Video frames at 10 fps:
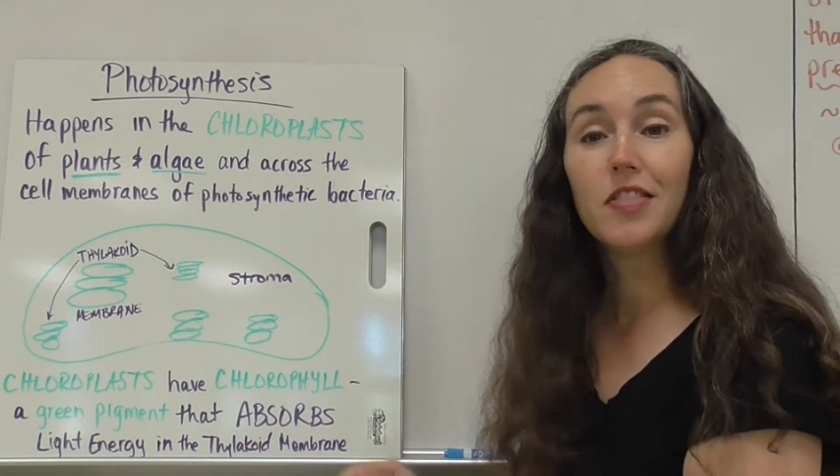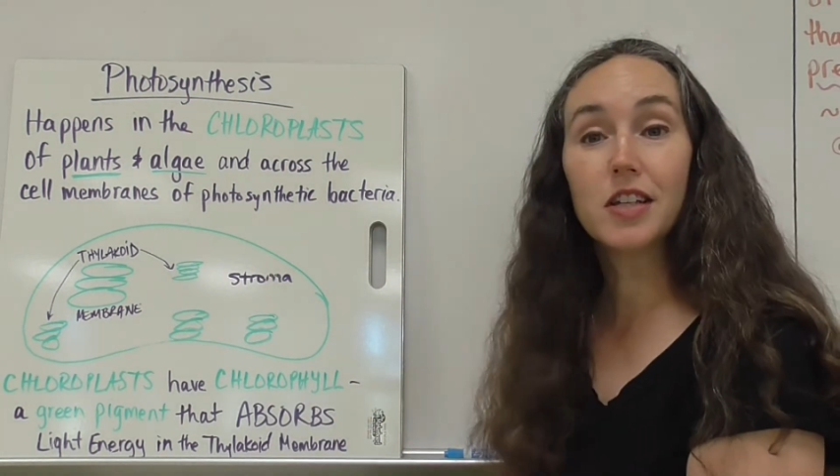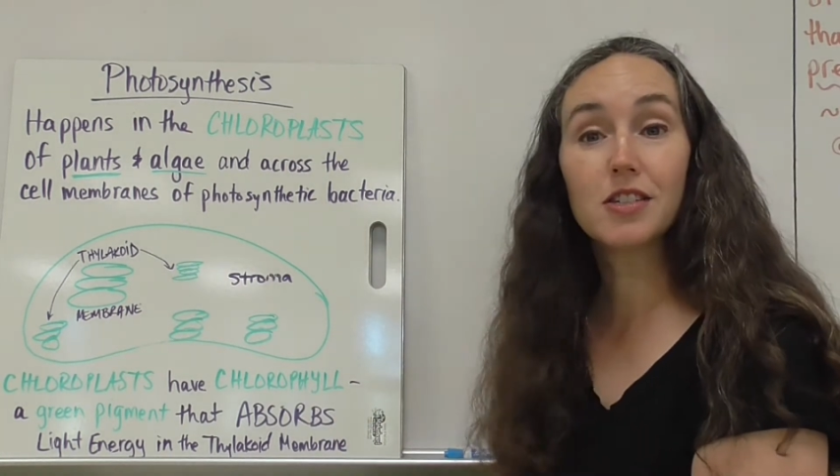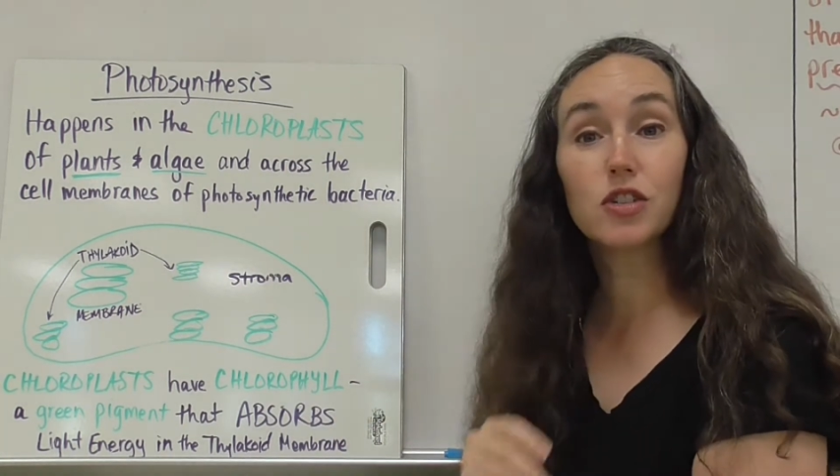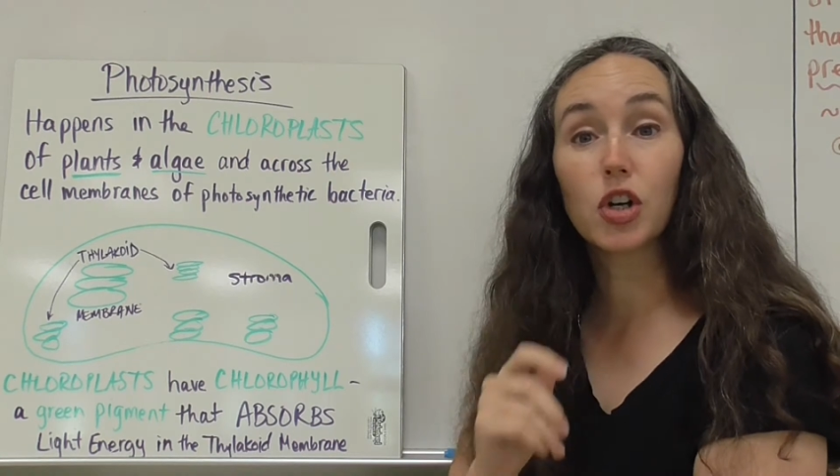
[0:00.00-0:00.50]

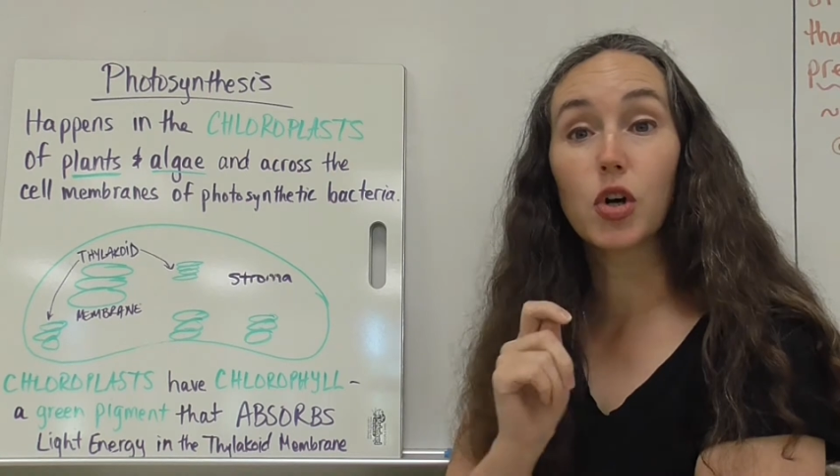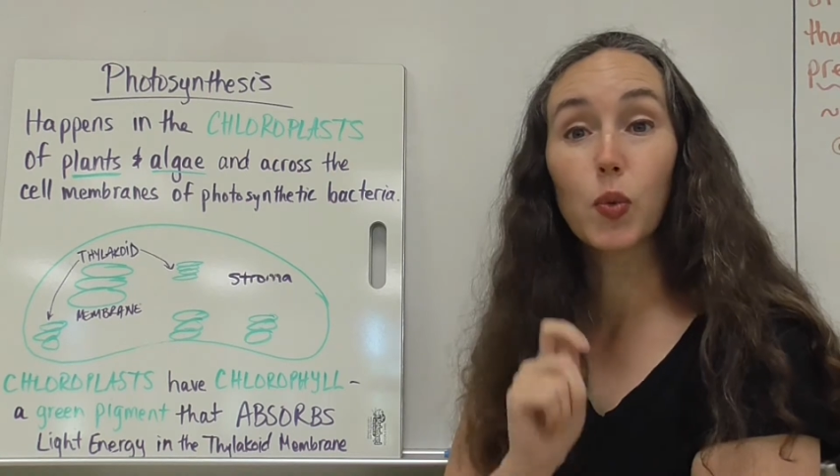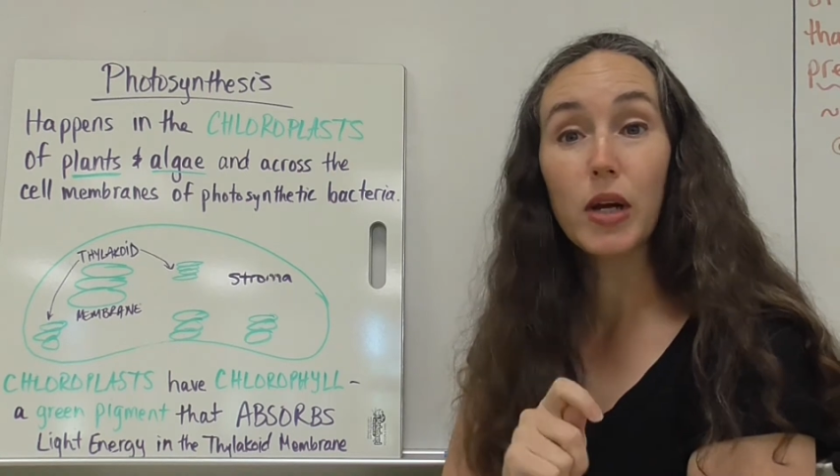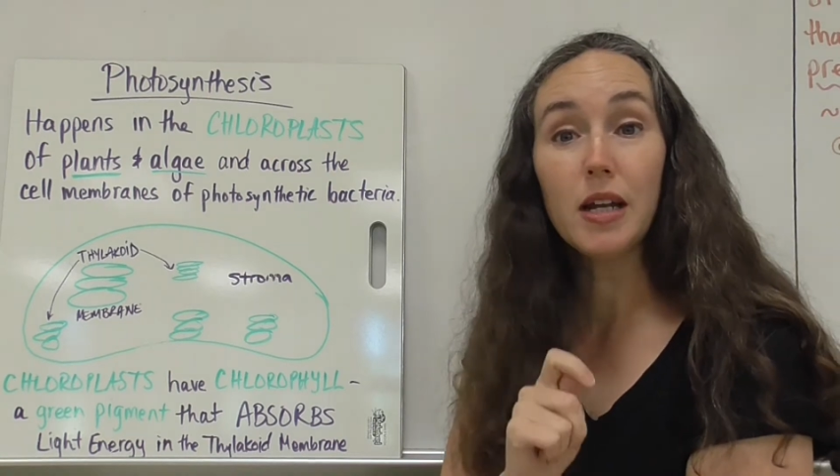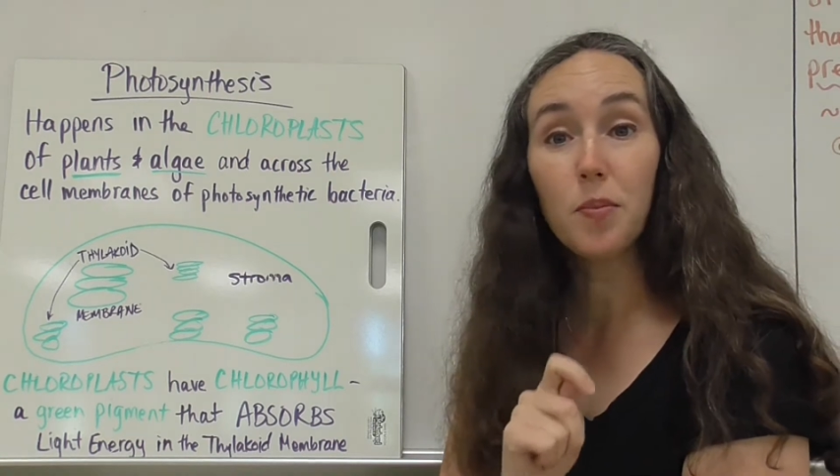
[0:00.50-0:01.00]
This is a
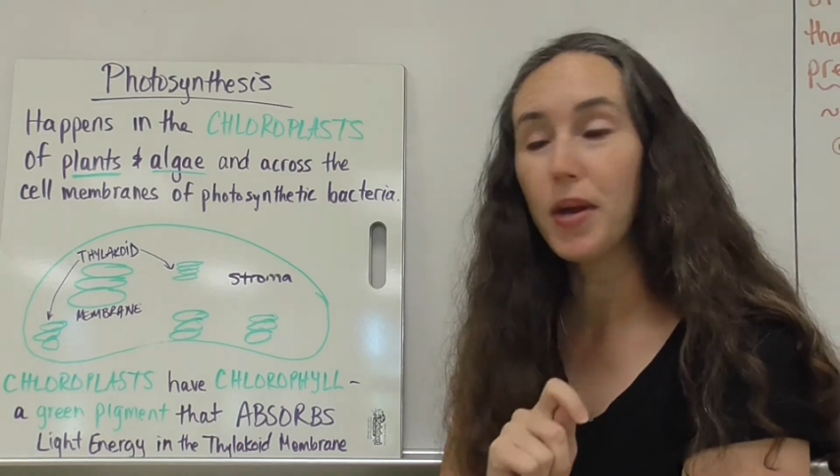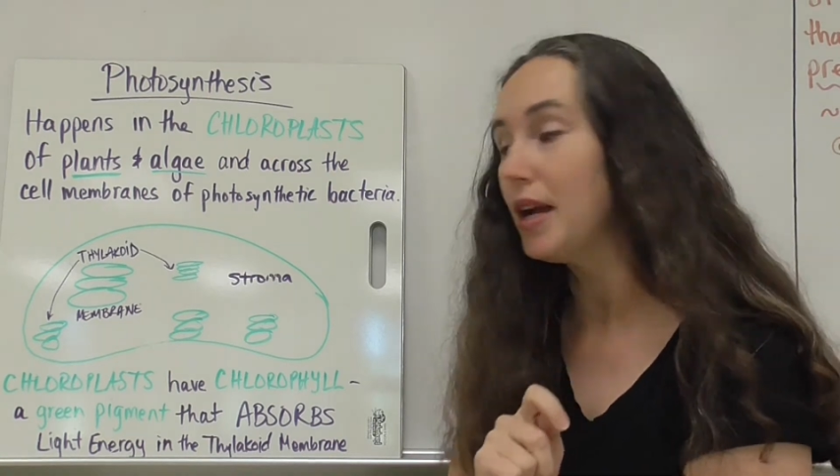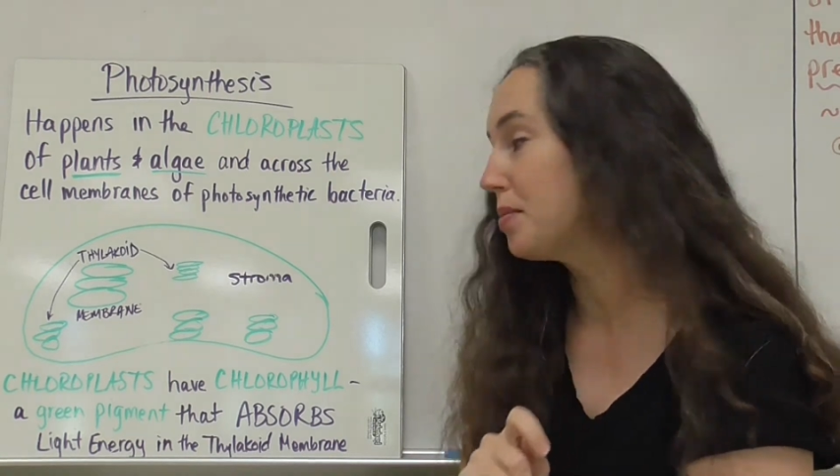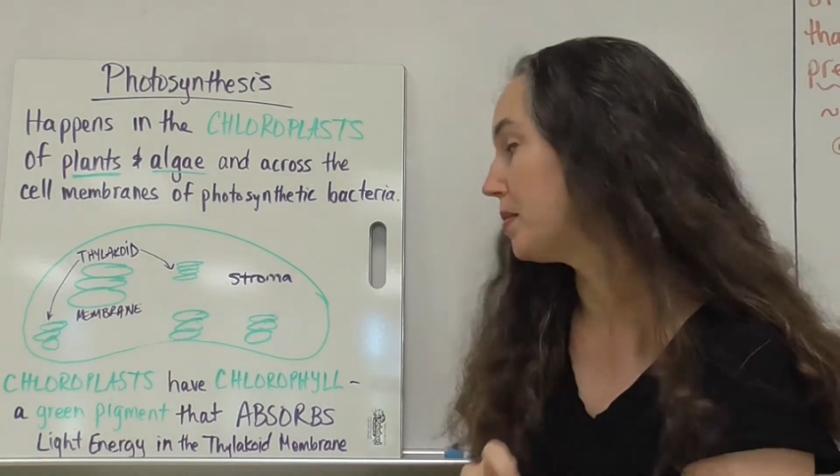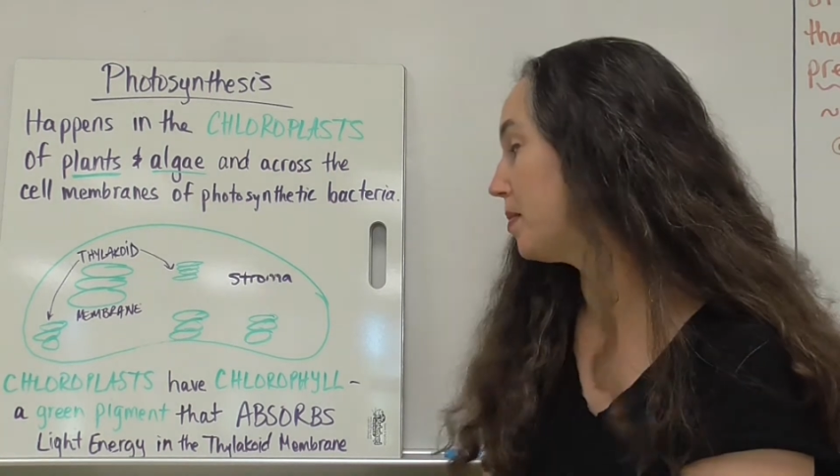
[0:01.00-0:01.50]
green
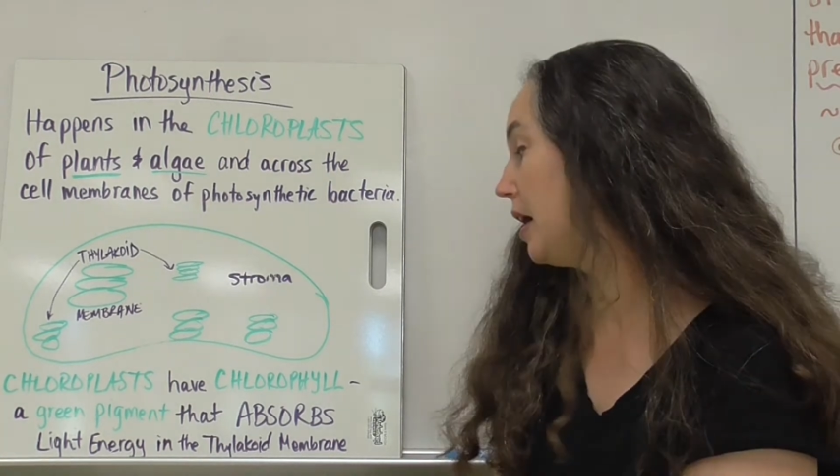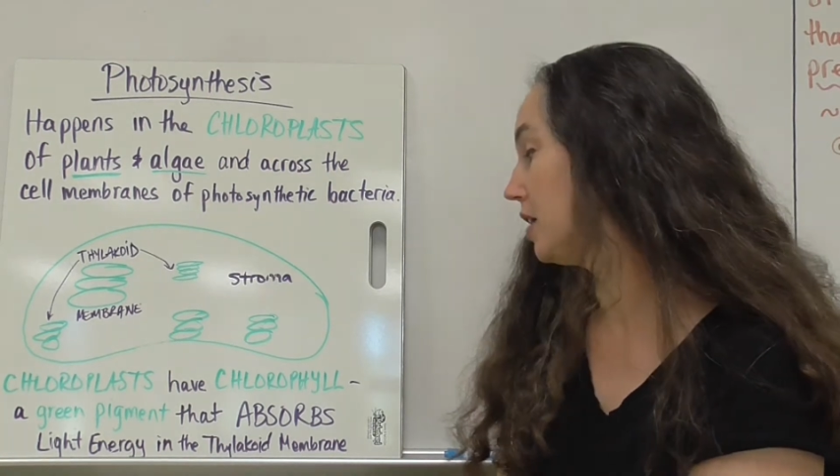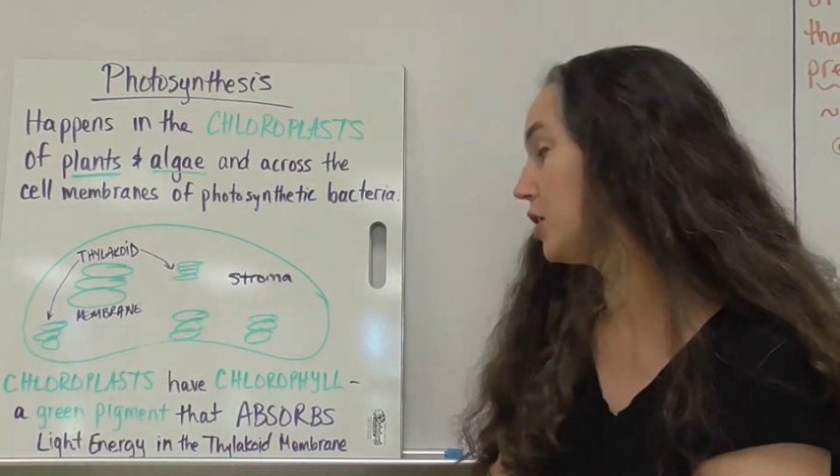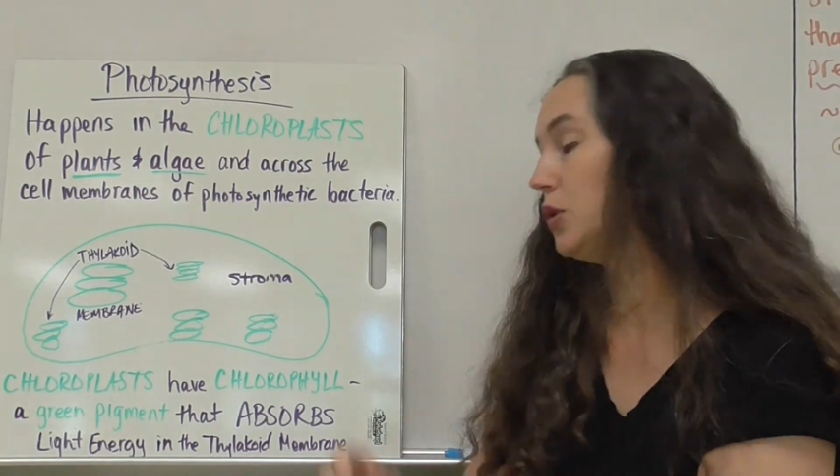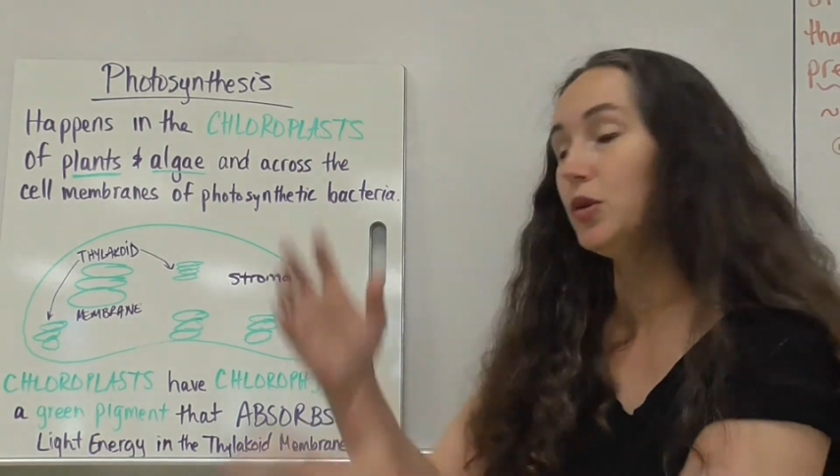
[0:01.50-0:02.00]
pigment
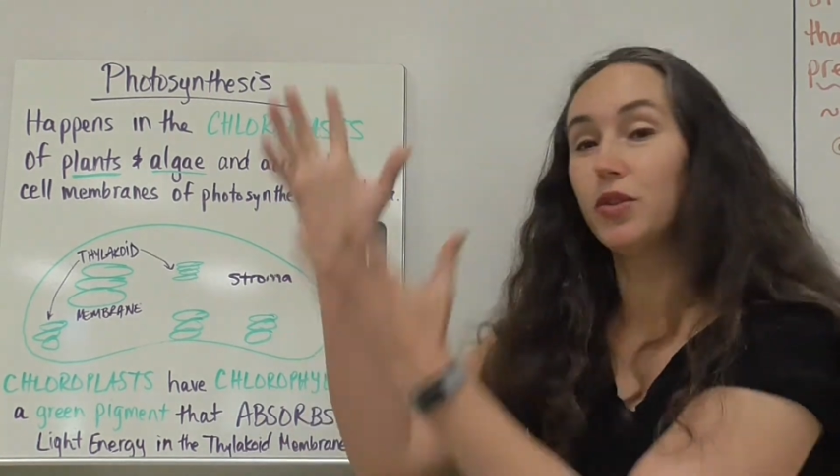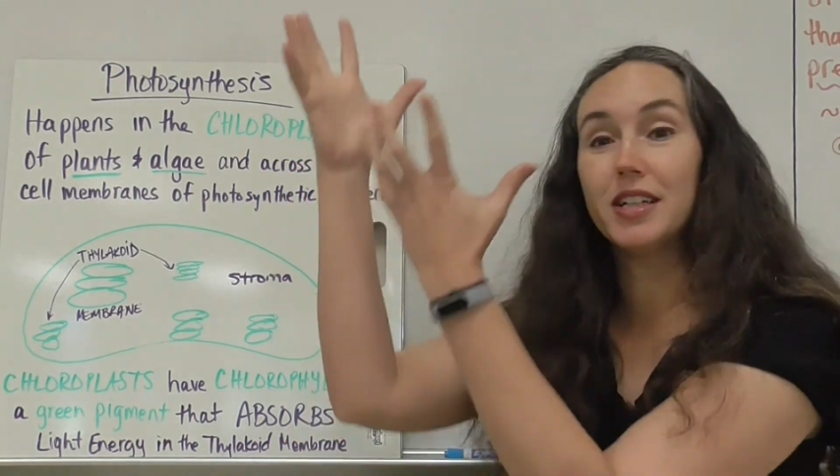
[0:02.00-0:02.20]
molecule